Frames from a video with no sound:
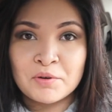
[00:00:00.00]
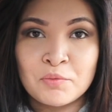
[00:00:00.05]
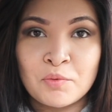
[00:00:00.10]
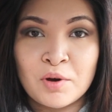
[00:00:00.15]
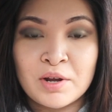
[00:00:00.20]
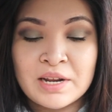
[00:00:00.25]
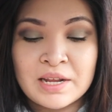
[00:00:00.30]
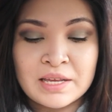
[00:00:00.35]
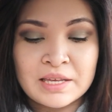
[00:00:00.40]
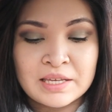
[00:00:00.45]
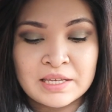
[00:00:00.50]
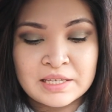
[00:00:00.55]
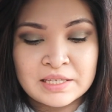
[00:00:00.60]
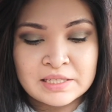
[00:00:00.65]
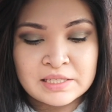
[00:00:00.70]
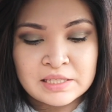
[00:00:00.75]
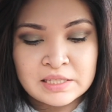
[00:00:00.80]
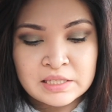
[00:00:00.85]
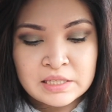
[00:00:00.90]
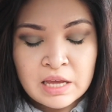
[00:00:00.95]
one
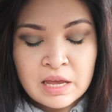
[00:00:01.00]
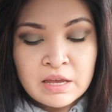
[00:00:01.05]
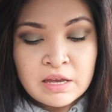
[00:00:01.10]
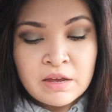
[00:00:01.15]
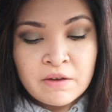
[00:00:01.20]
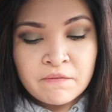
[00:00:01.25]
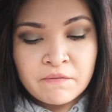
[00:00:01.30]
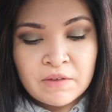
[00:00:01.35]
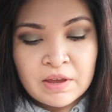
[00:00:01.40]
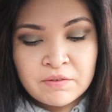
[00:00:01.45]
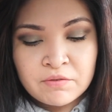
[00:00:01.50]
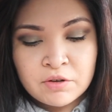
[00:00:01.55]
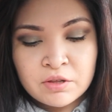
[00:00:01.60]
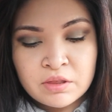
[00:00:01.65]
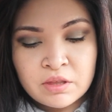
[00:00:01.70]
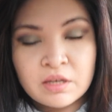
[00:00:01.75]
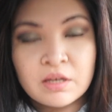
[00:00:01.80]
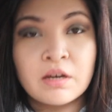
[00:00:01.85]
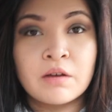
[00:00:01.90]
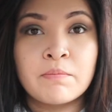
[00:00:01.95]
is, favorite
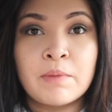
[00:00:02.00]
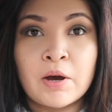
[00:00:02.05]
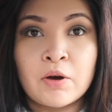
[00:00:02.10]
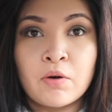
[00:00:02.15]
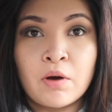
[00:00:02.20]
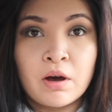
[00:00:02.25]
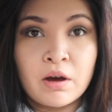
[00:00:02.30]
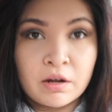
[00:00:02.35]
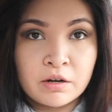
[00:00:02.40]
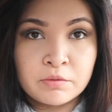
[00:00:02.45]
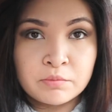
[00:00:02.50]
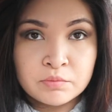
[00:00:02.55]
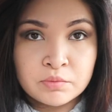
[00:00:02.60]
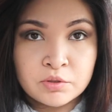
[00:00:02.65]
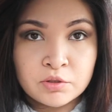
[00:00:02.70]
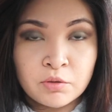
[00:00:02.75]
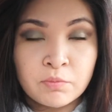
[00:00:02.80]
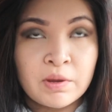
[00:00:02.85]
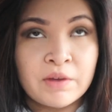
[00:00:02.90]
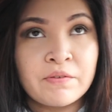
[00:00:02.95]
thing about autumn.
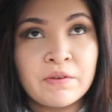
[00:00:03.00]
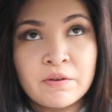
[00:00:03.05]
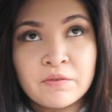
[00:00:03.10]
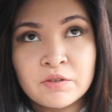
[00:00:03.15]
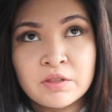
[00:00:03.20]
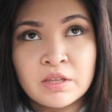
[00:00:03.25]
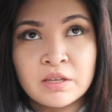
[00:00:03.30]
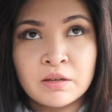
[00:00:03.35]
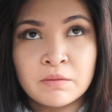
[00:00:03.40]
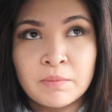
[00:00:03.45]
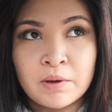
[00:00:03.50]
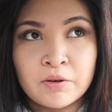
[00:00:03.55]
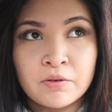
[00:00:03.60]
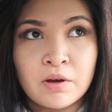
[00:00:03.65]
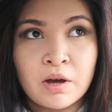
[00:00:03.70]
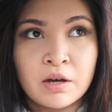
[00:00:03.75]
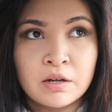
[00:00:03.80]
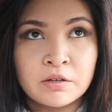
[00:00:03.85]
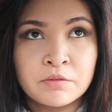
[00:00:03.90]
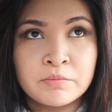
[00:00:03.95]
So my favorite thing about
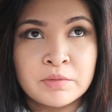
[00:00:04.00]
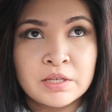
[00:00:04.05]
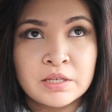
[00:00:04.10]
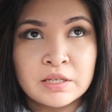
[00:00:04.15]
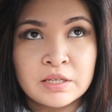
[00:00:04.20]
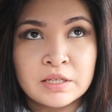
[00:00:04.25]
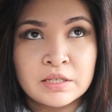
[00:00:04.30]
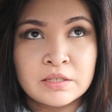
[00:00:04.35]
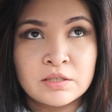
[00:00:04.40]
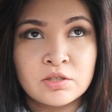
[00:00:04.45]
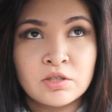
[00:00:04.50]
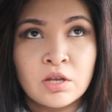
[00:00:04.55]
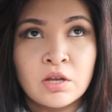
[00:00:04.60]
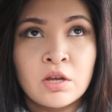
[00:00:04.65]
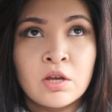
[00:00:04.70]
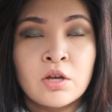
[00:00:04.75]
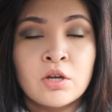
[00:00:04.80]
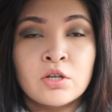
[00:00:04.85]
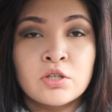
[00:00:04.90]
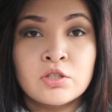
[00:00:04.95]
autumn is,
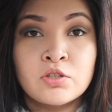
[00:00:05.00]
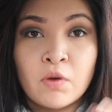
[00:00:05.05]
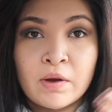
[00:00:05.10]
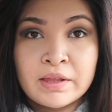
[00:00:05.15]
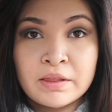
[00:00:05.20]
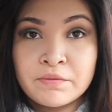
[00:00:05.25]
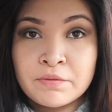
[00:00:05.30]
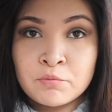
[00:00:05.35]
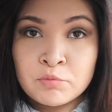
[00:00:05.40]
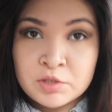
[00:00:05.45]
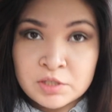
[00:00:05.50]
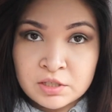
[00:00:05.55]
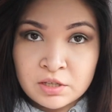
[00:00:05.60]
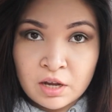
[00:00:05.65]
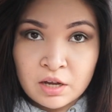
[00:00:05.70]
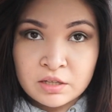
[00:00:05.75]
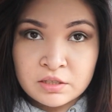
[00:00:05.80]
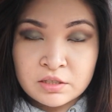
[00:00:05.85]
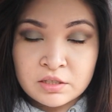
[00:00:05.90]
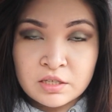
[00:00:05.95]
so I live in
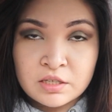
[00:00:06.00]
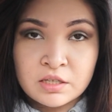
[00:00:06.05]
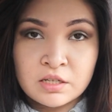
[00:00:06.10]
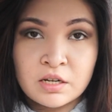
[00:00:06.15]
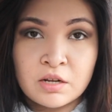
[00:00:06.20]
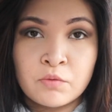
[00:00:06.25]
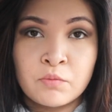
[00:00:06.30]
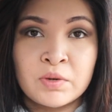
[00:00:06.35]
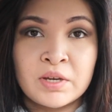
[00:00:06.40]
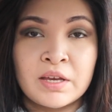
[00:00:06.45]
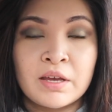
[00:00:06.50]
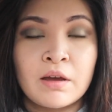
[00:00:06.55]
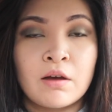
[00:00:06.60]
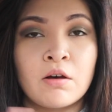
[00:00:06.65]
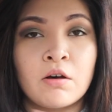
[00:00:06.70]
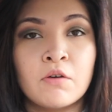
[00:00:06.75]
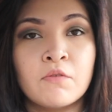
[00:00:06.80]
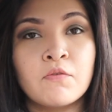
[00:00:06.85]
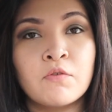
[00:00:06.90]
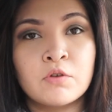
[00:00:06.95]
Wisconsin and we get
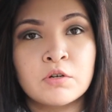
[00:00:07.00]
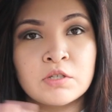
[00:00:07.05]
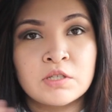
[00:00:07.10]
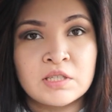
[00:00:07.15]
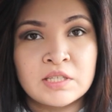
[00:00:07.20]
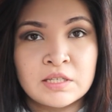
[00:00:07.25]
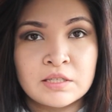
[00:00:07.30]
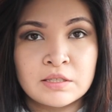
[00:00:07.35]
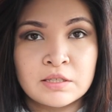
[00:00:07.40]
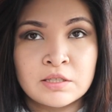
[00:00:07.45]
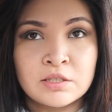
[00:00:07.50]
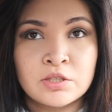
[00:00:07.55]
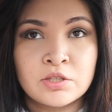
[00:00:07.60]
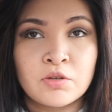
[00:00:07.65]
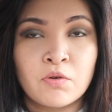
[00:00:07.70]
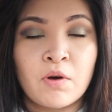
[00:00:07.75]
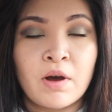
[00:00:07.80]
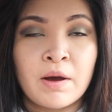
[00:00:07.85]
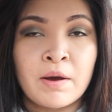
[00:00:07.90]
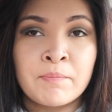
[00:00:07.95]
all four seasons.
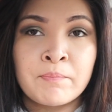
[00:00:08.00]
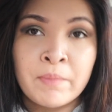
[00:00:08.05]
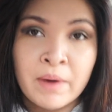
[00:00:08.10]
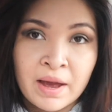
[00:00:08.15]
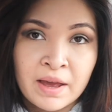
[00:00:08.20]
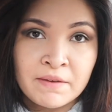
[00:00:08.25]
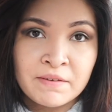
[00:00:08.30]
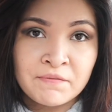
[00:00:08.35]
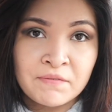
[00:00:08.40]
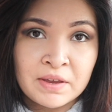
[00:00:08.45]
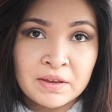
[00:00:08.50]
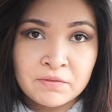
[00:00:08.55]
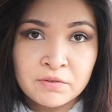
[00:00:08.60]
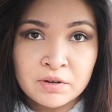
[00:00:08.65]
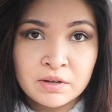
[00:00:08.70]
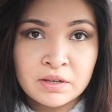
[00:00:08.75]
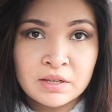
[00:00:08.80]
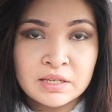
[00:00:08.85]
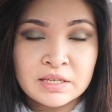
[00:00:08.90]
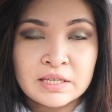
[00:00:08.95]
So my
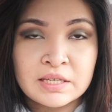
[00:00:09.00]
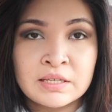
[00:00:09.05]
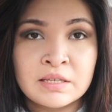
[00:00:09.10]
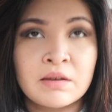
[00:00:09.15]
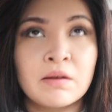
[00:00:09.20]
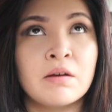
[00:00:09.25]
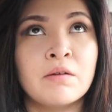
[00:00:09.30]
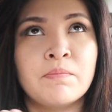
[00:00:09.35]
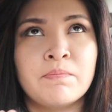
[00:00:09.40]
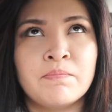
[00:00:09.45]
favorite, it, uh,